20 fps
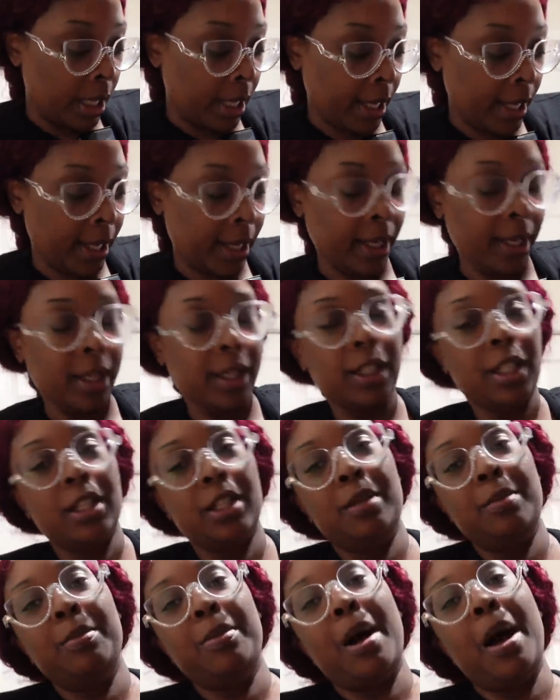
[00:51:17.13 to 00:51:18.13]
And
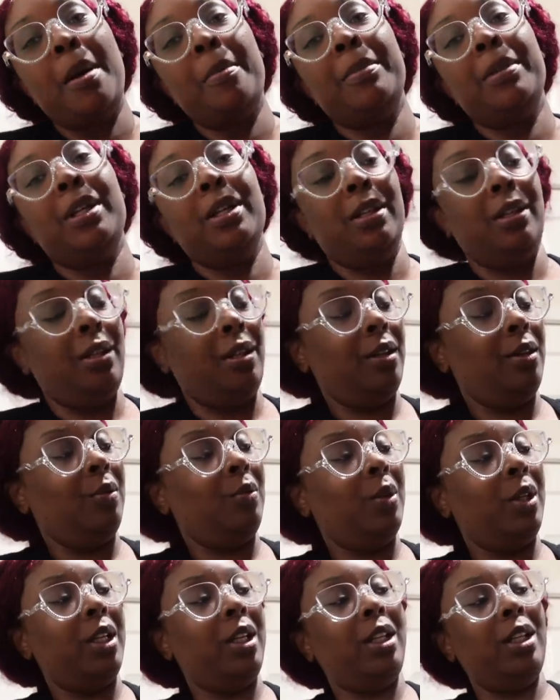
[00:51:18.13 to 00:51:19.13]
she bought me
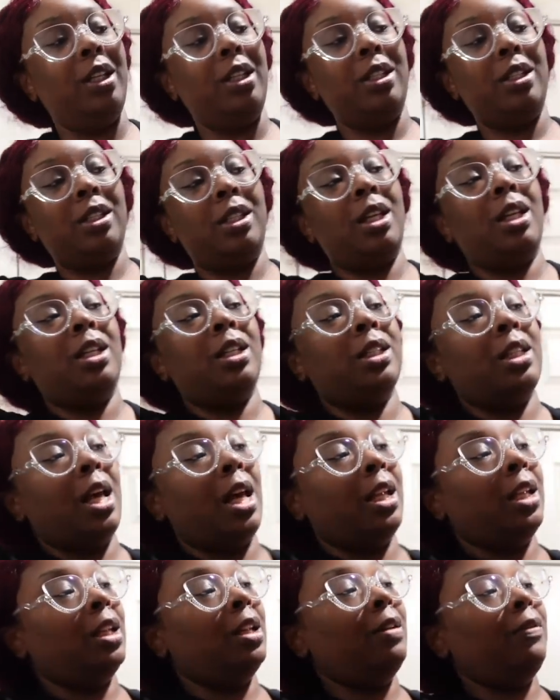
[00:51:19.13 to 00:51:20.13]
another one of these things.
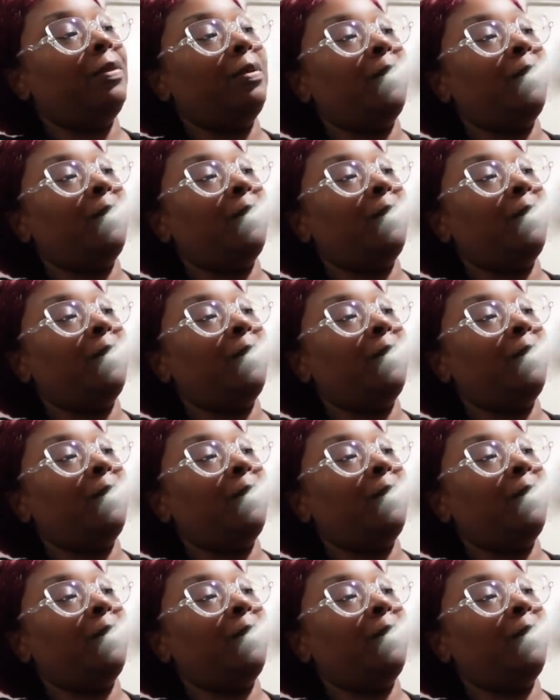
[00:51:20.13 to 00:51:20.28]
I love